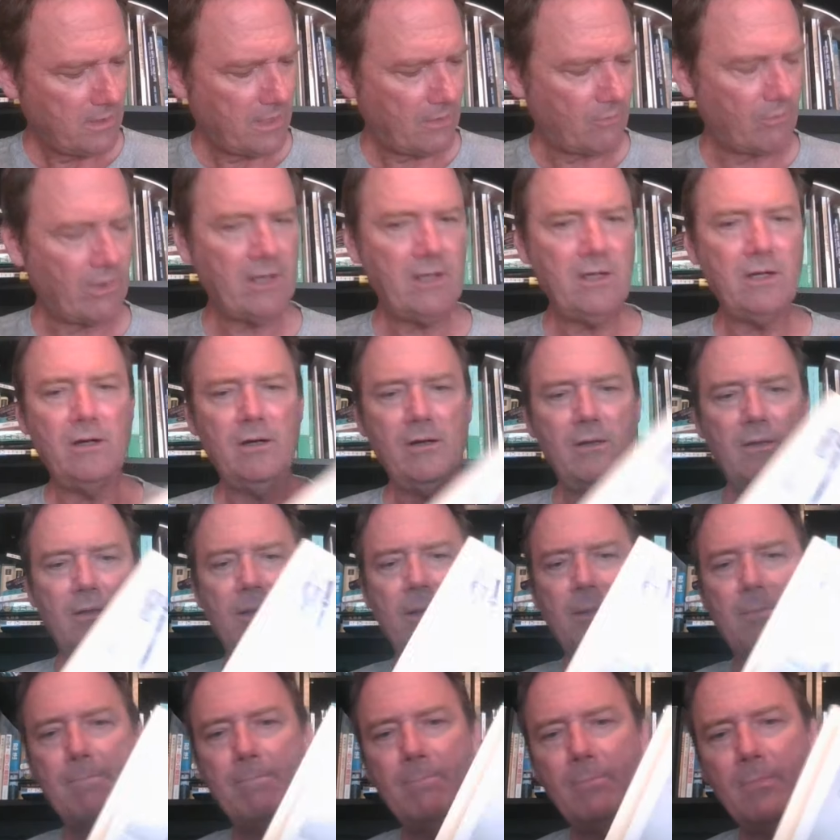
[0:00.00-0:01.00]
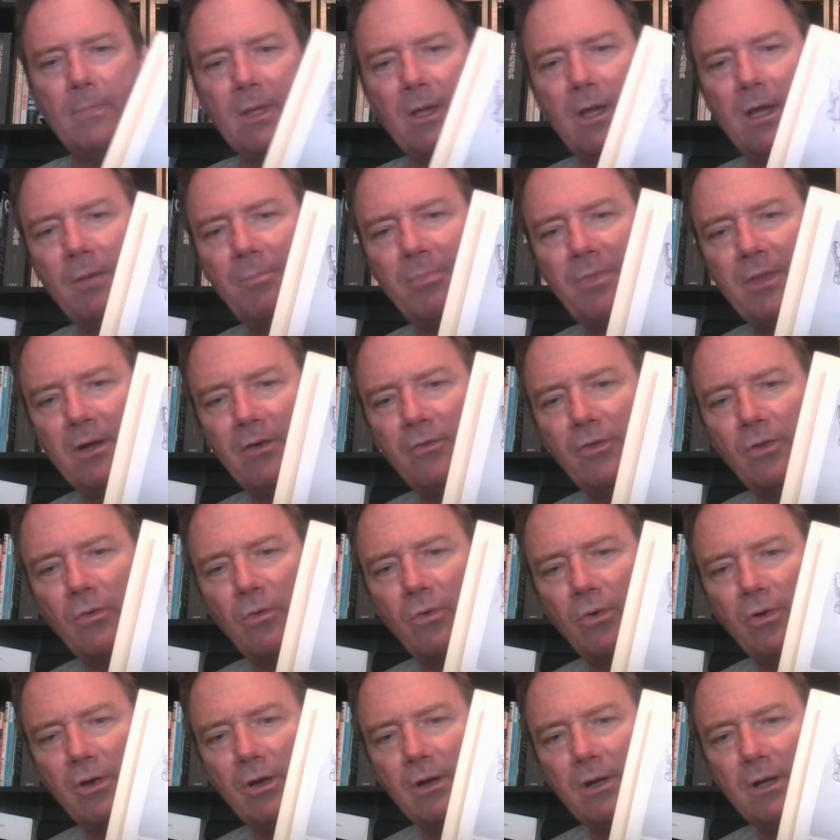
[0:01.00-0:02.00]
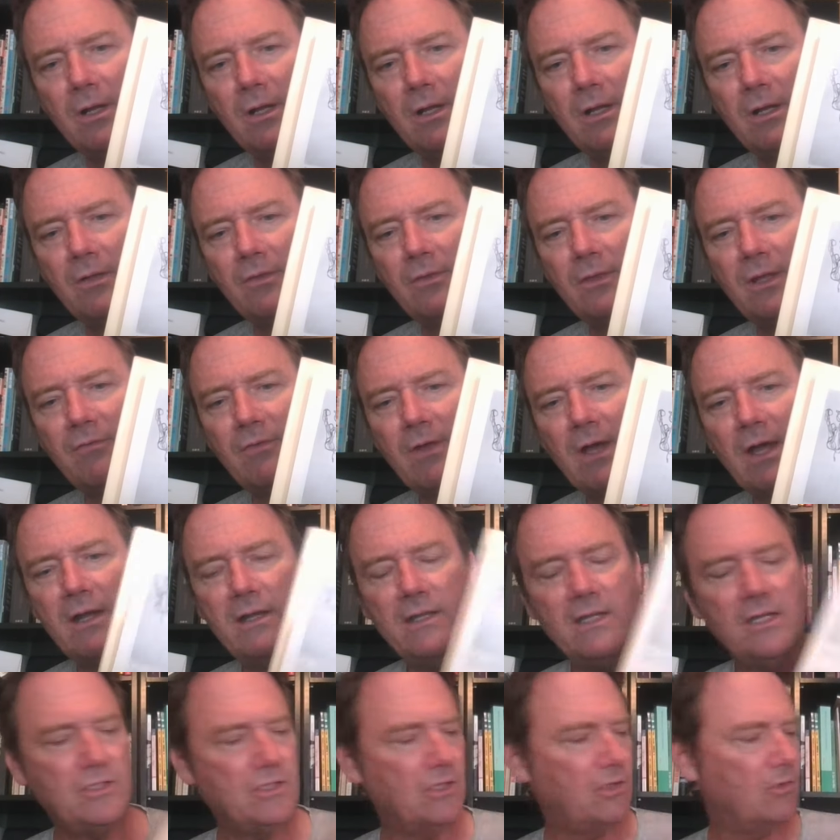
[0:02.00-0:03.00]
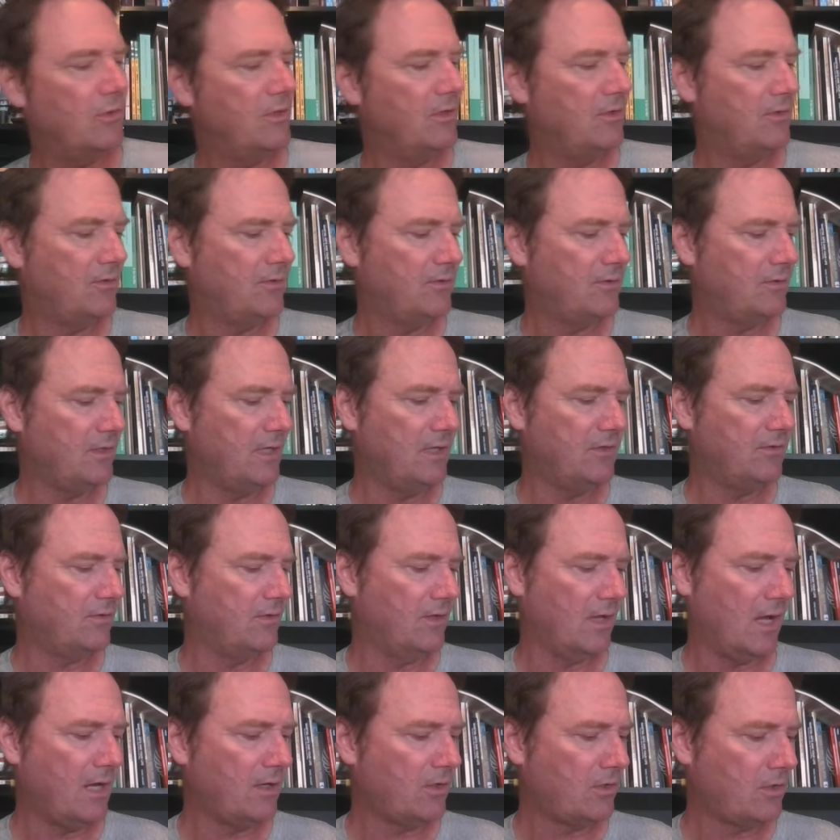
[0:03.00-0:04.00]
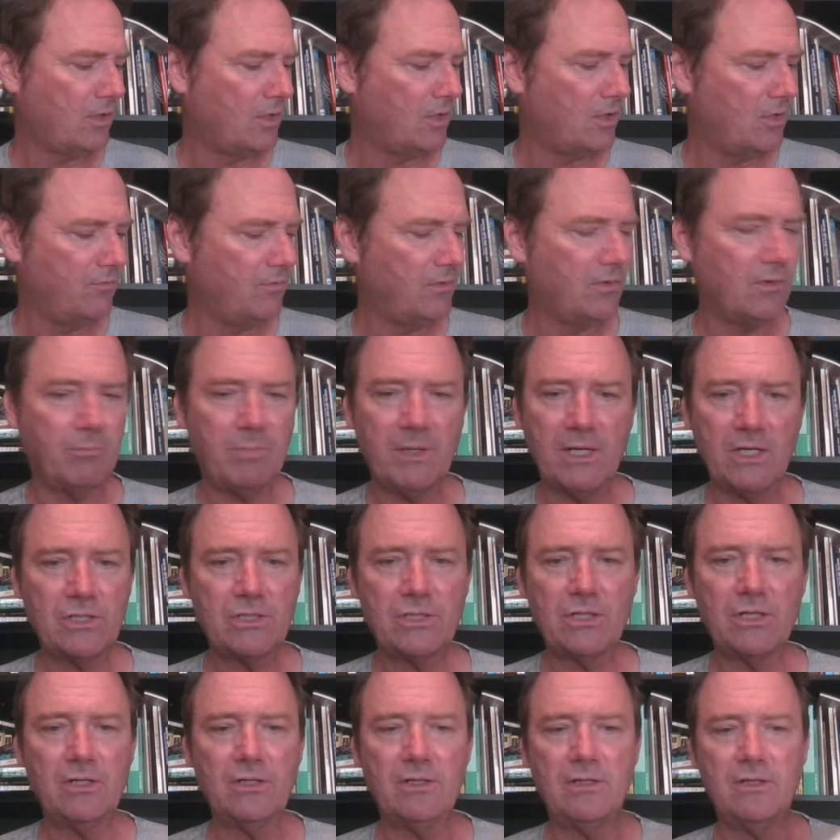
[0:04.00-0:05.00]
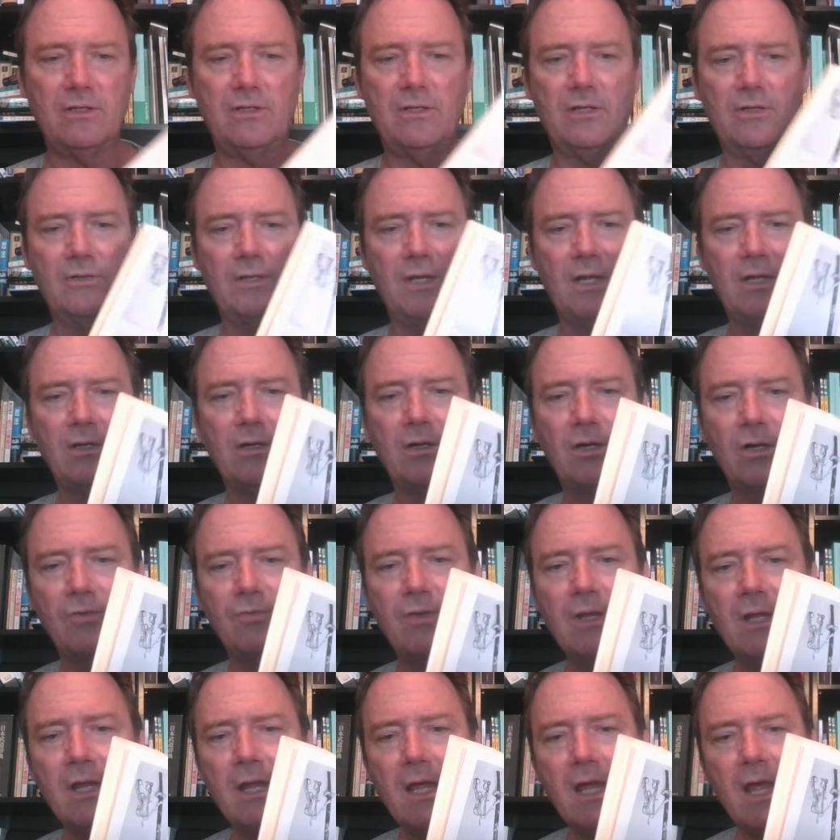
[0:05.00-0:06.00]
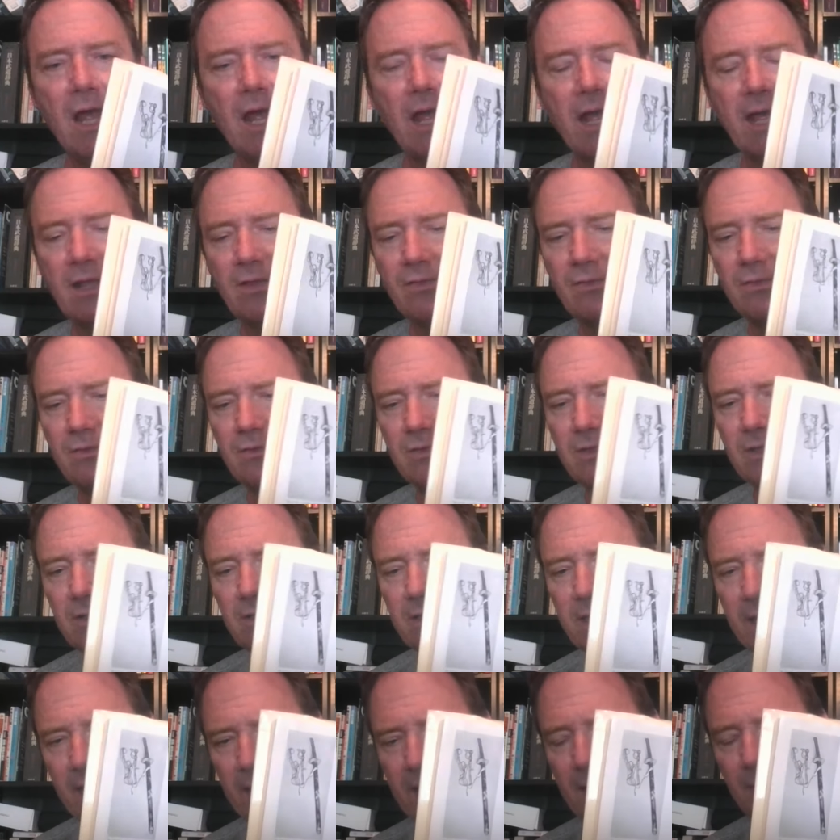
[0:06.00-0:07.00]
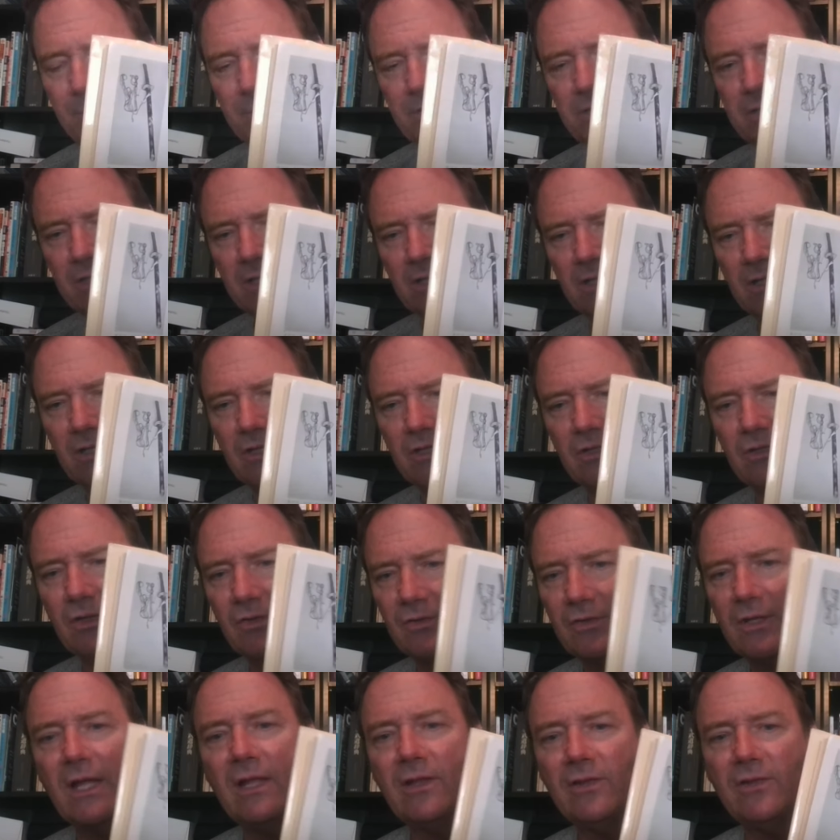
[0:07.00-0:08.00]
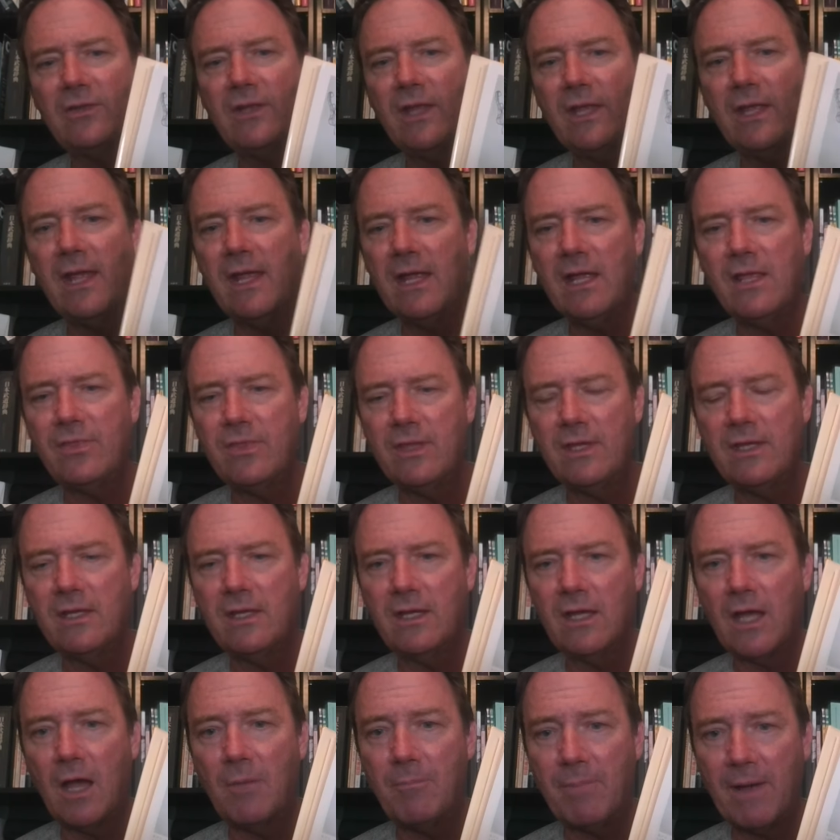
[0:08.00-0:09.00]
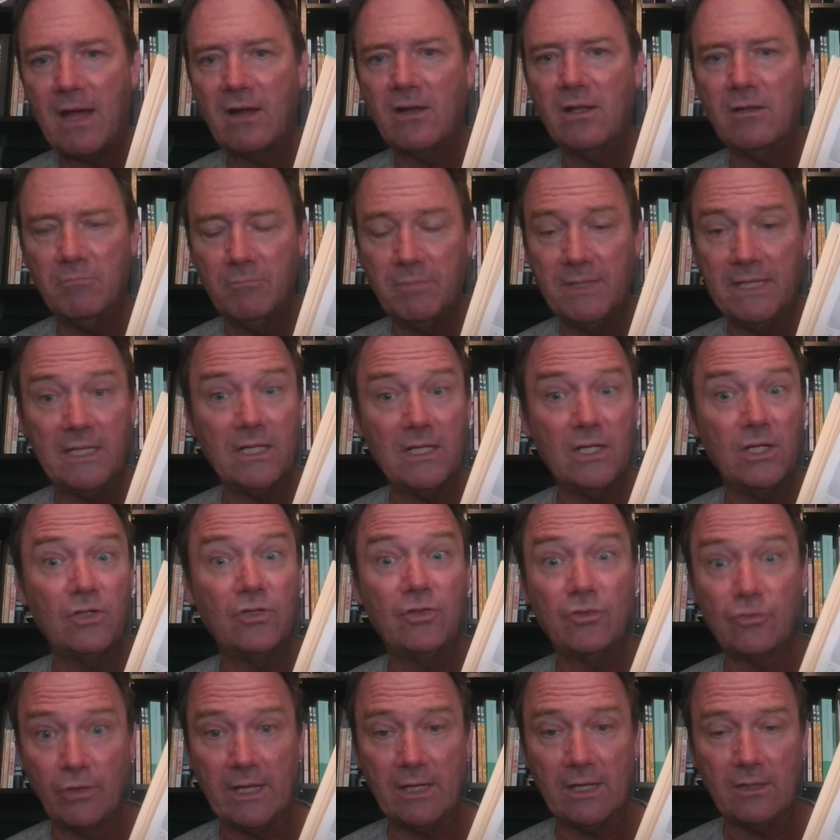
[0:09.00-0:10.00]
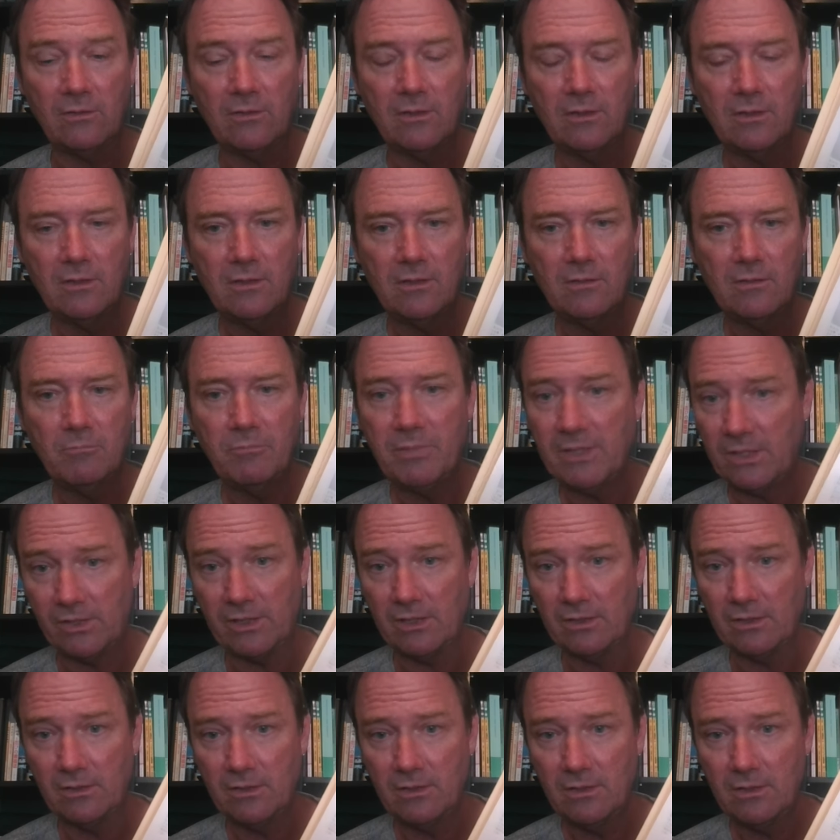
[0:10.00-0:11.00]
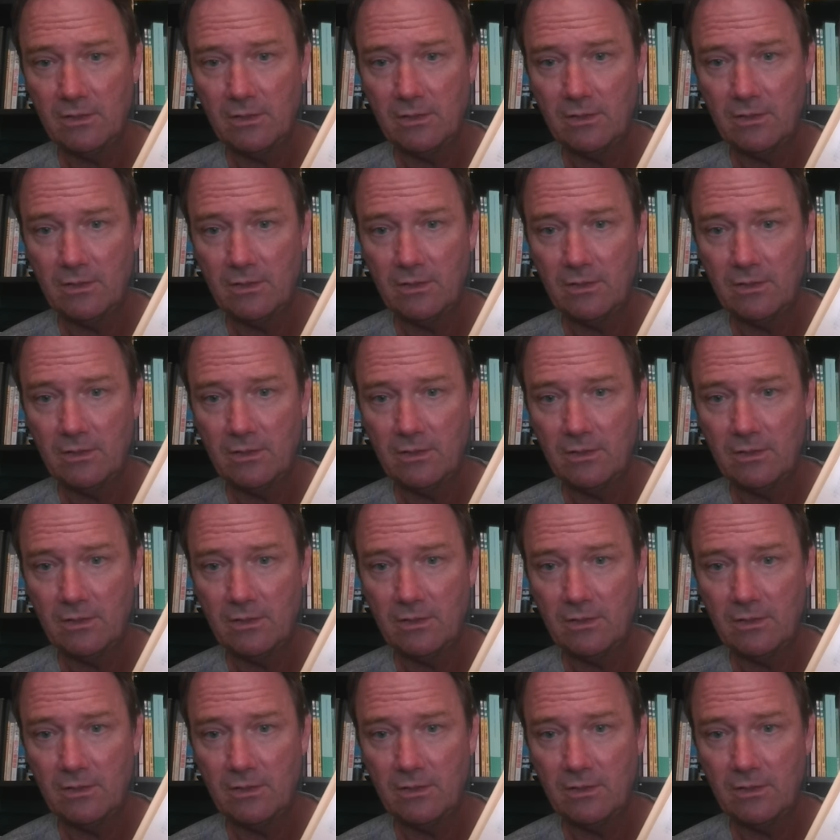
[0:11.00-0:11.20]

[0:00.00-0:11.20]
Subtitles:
yeah, right here, up there in the corner, they've got a ninja, and it's not curved. The picture does not curve, and the caption does not say anything about it being straight. Period.